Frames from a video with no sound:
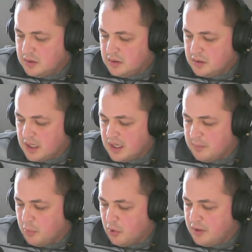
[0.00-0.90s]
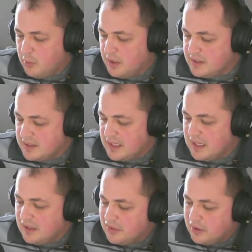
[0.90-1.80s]
Get your boy Willie
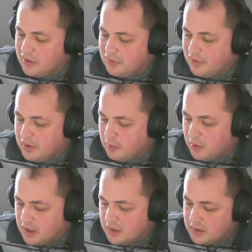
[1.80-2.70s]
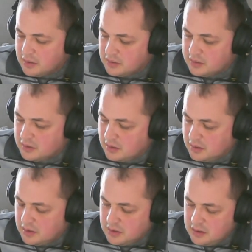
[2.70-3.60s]
Z, 33-1.
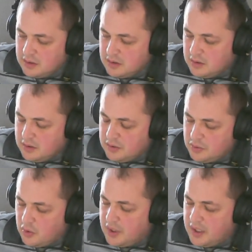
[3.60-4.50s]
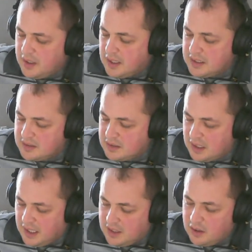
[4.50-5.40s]
Jordan, I
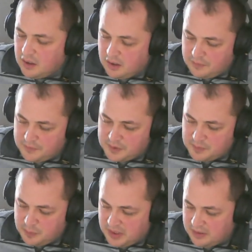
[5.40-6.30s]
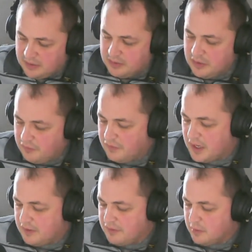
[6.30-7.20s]
suck at golf. Spieth,
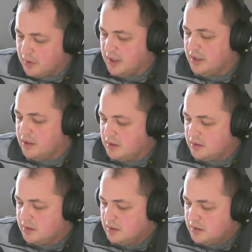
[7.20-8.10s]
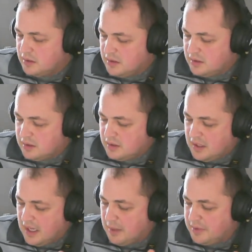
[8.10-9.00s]
35-1.
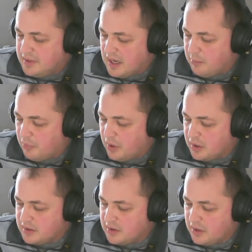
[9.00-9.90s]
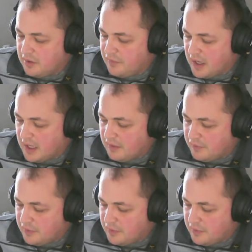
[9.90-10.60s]
Hammer Time Brooks, 35.